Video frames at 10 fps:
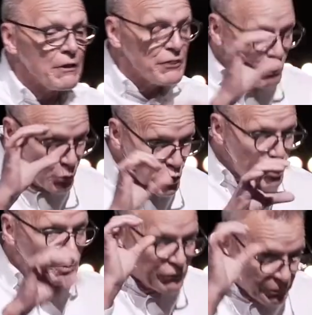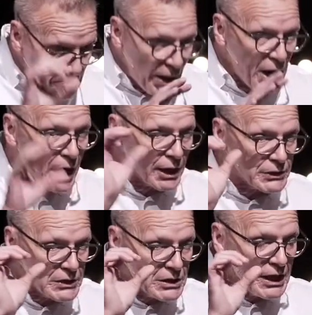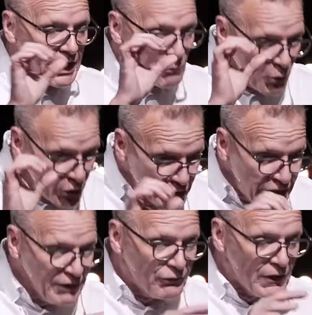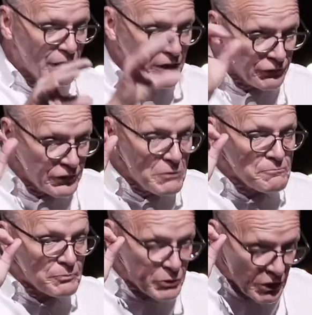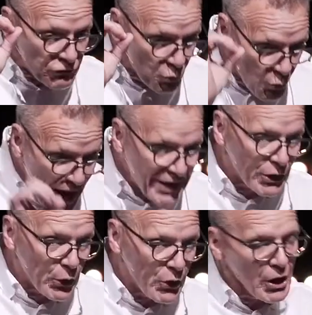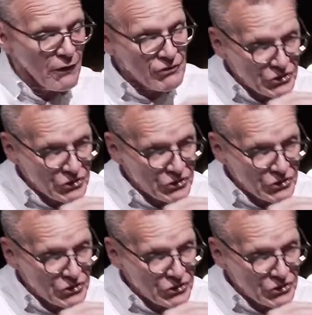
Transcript: the room is bugged, and we're given this, this record of the